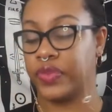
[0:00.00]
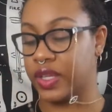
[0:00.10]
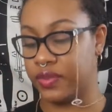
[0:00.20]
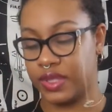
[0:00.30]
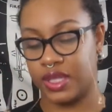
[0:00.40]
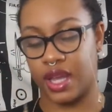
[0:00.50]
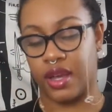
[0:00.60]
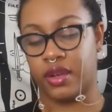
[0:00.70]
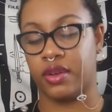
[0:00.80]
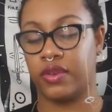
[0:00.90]
It was
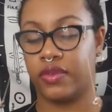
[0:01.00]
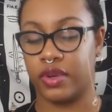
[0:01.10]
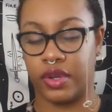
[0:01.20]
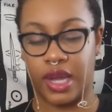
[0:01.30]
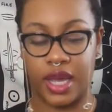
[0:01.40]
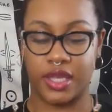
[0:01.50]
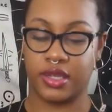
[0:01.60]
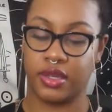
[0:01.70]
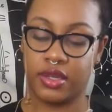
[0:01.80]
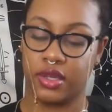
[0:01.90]
not for your
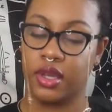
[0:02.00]
highest good.